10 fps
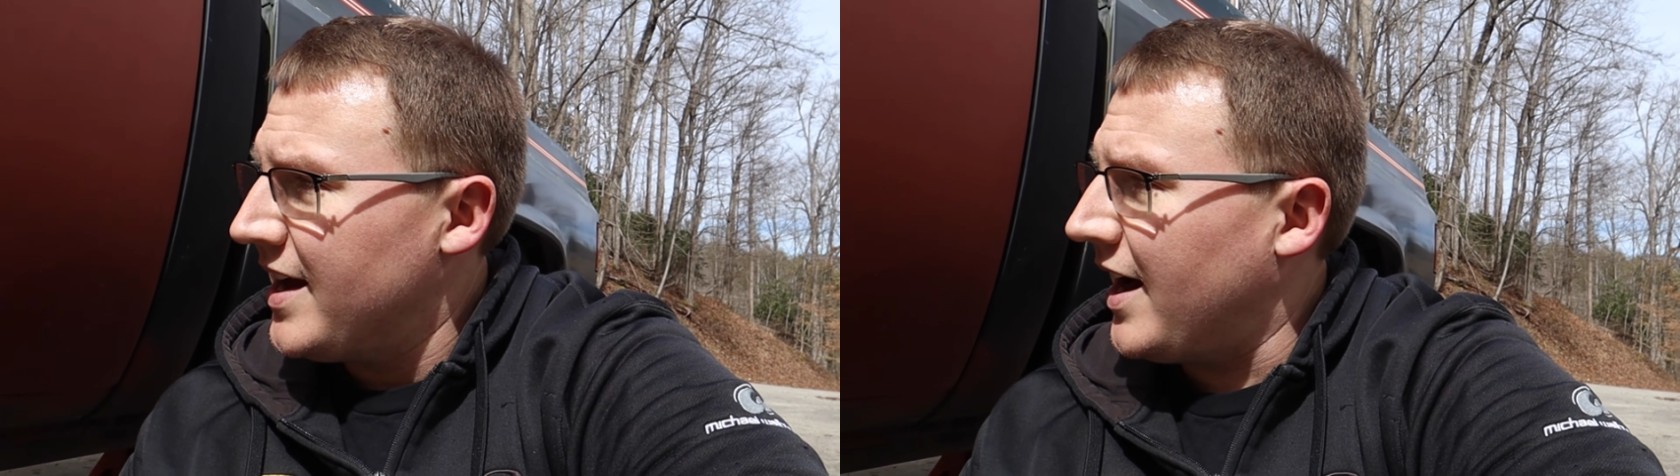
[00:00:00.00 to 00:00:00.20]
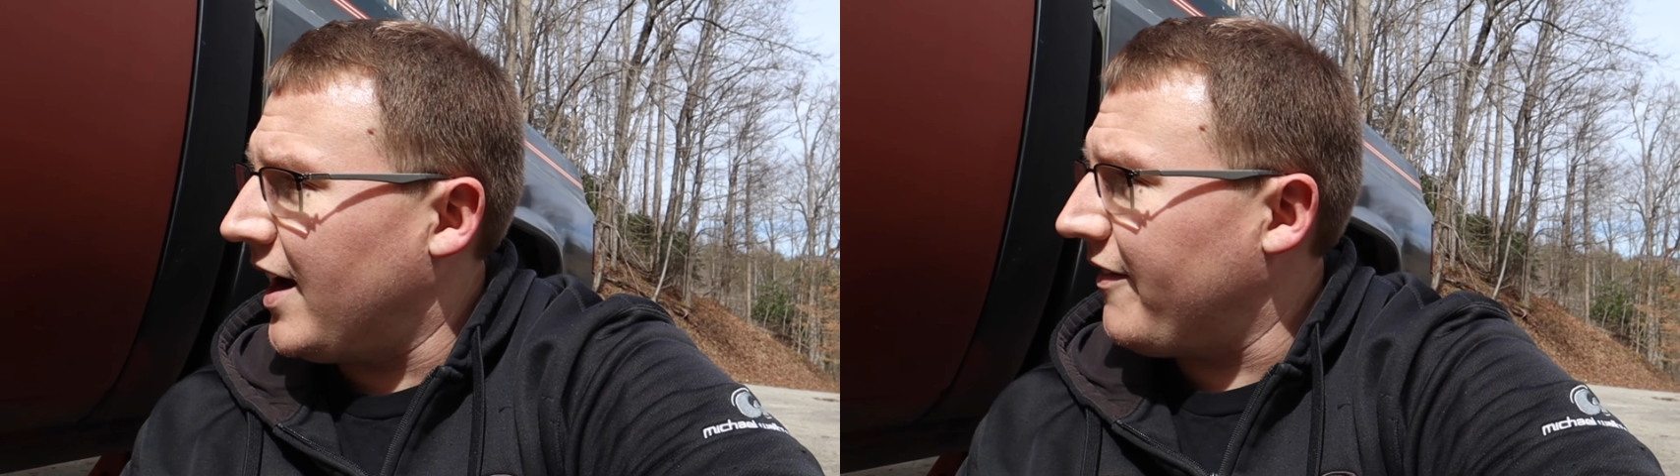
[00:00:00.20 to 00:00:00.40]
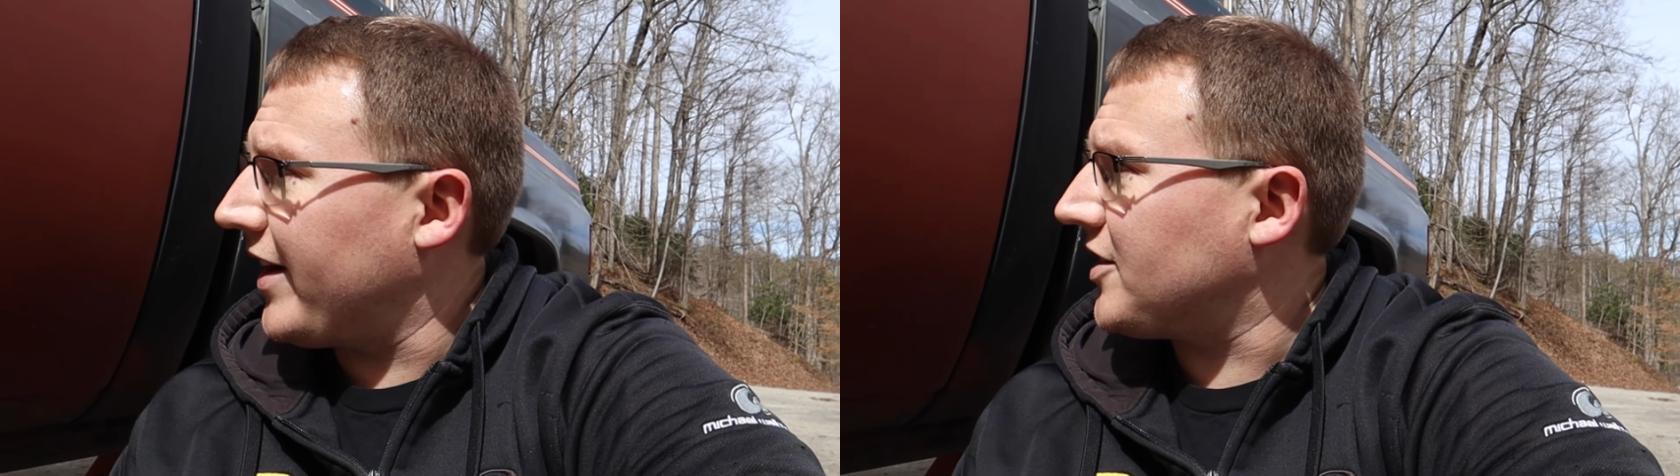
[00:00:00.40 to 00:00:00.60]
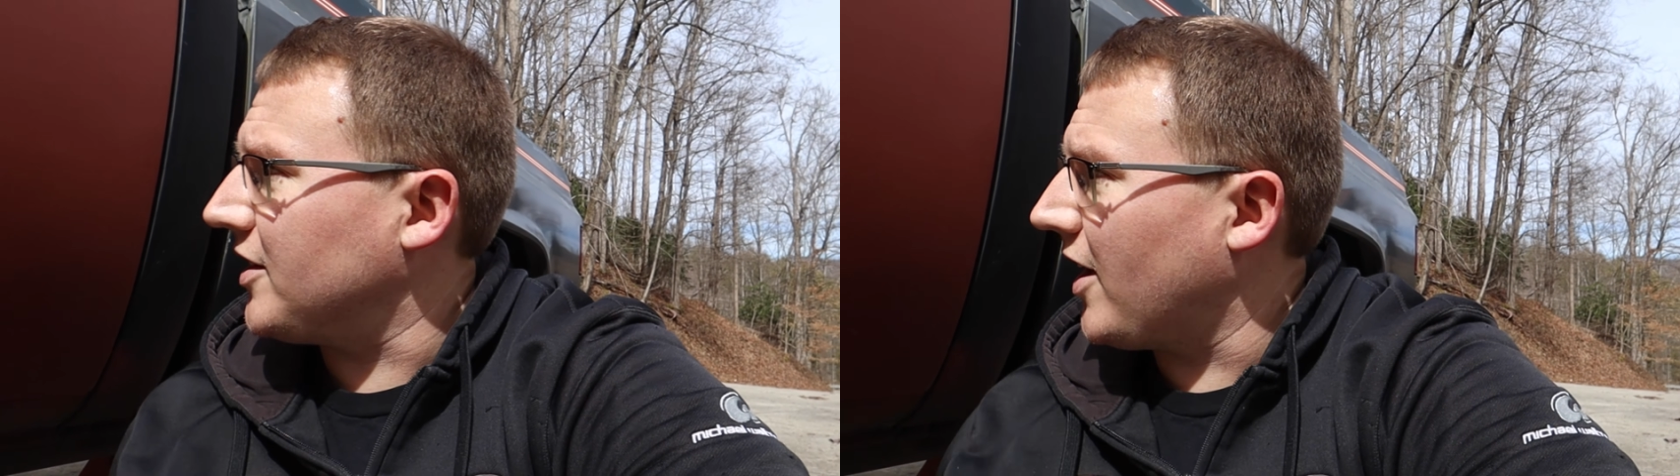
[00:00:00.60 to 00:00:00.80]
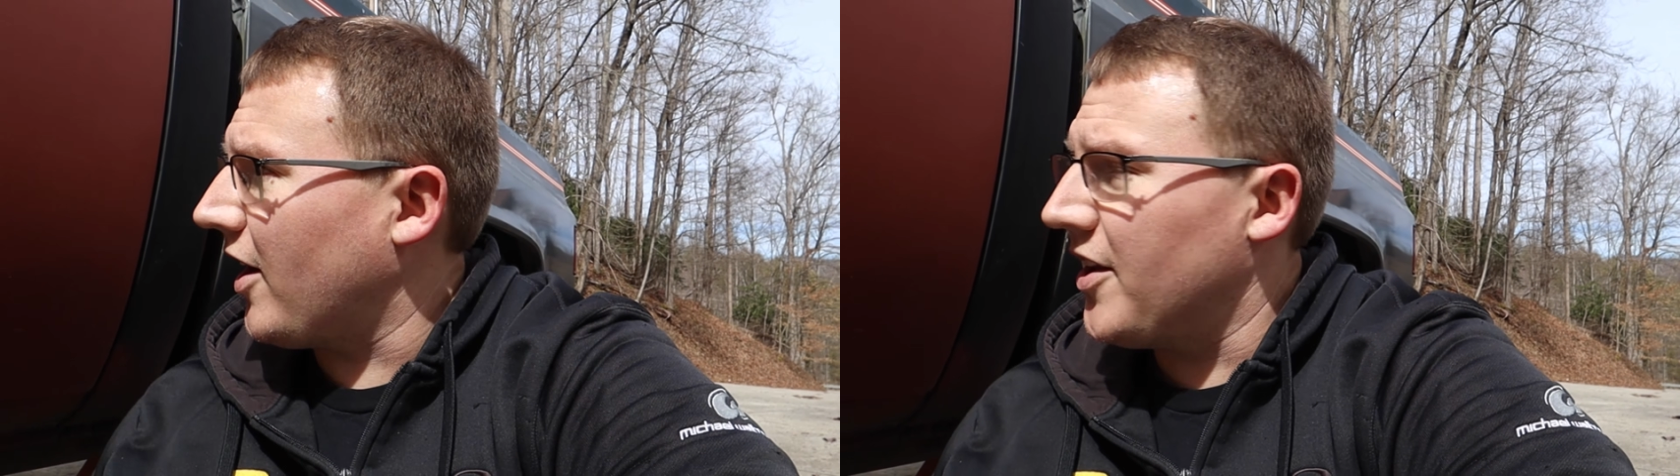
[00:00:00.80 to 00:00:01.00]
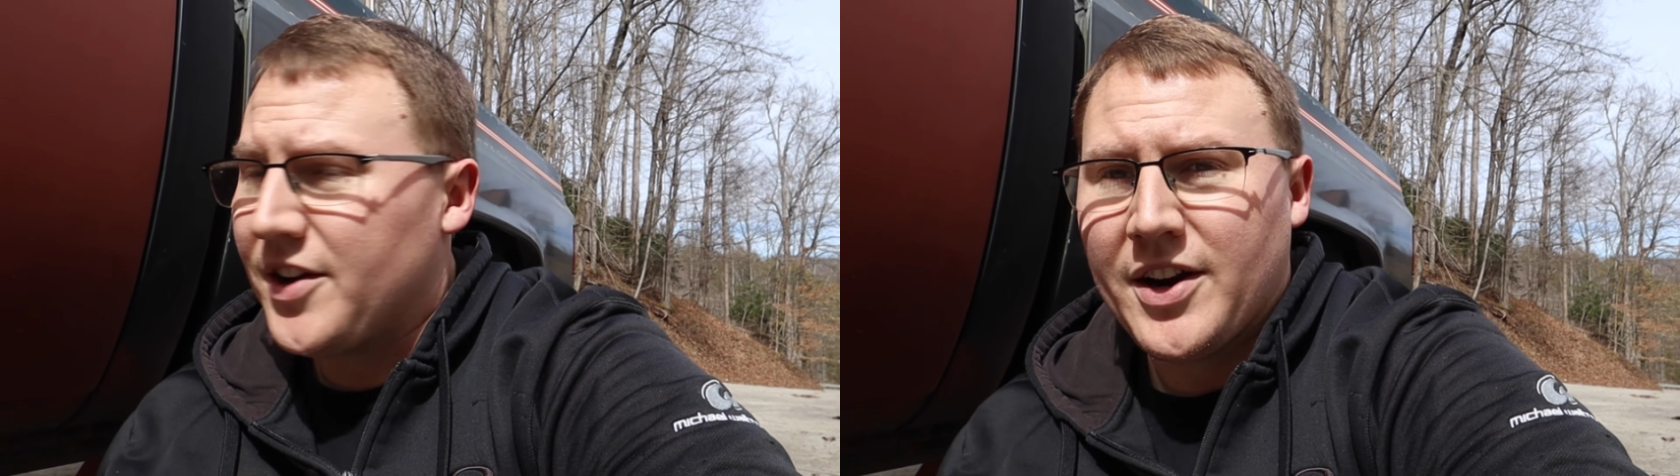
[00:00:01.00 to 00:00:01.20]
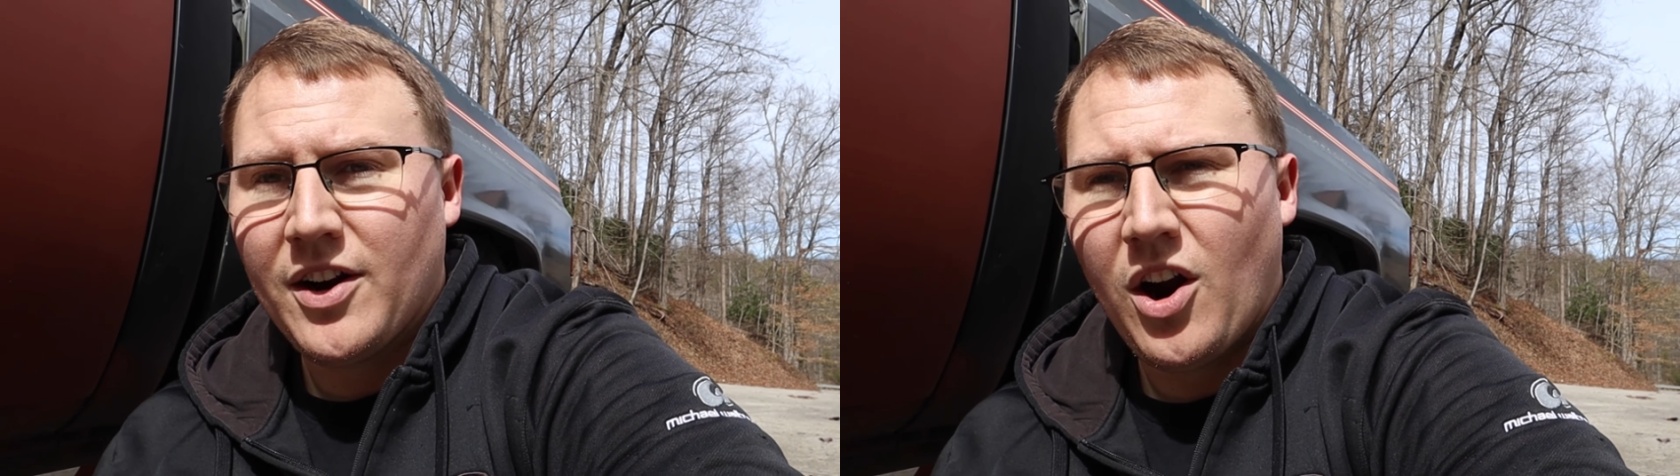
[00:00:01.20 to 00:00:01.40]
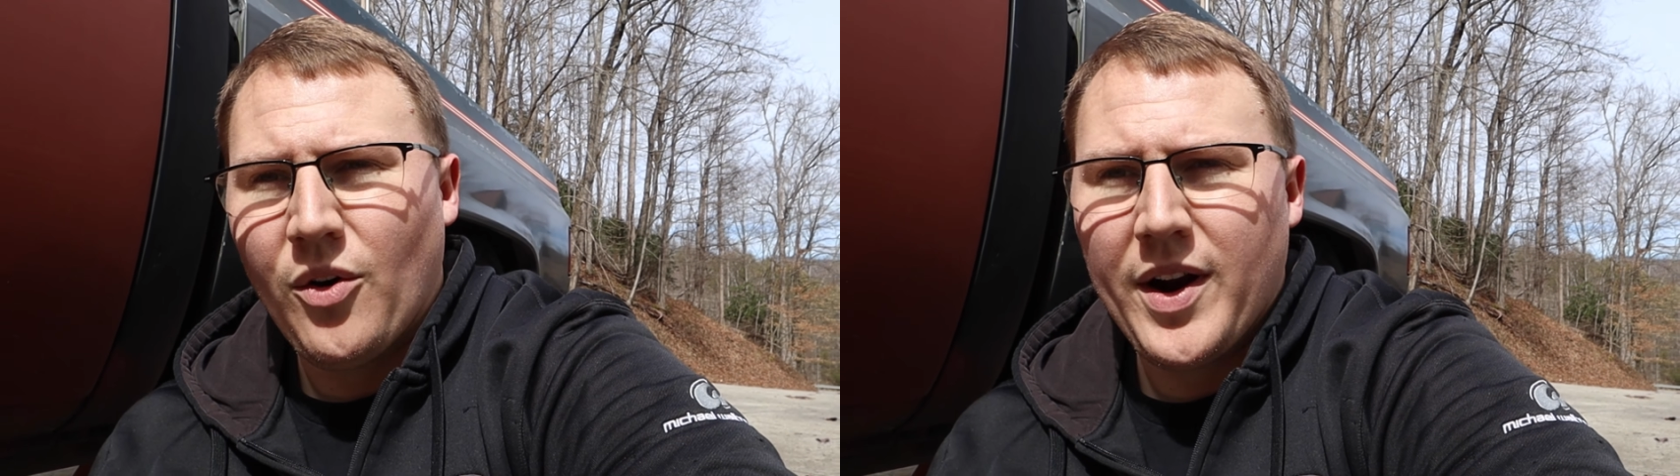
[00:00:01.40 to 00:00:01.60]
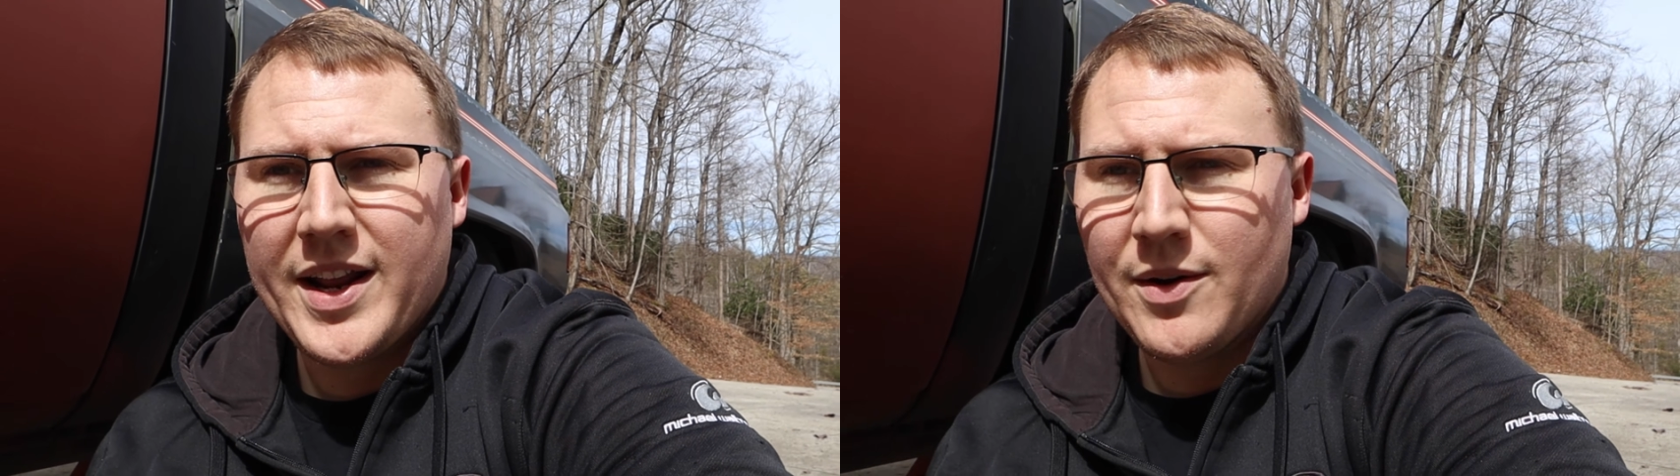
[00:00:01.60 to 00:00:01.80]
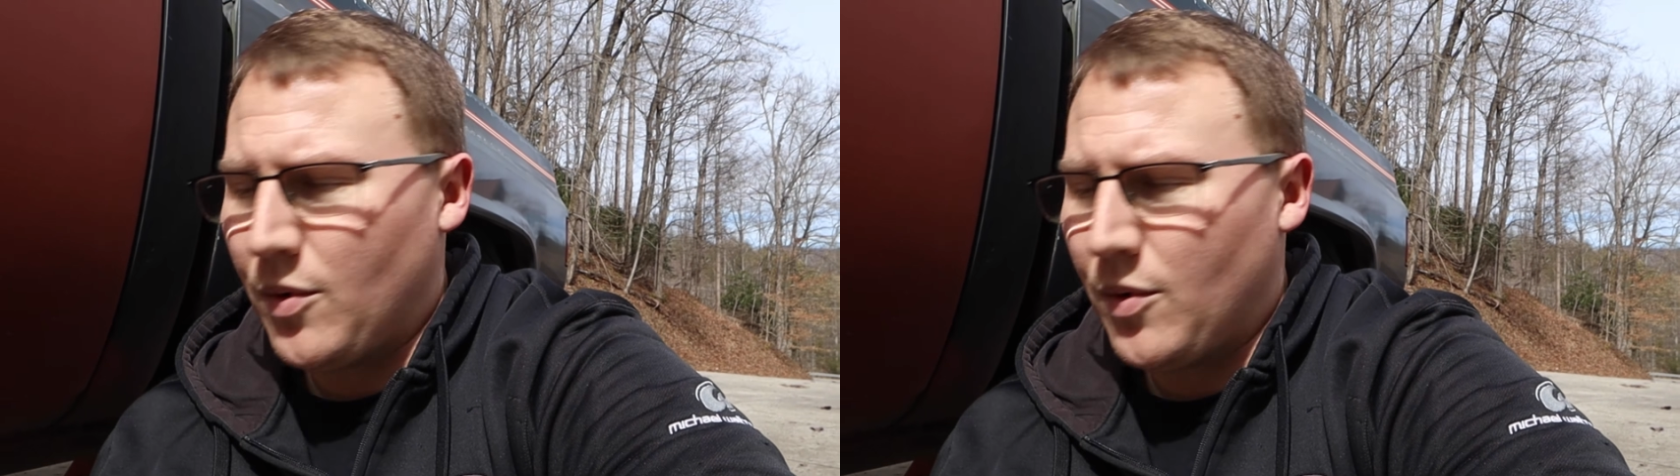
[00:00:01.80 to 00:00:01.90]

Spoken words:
I've actually got under here already at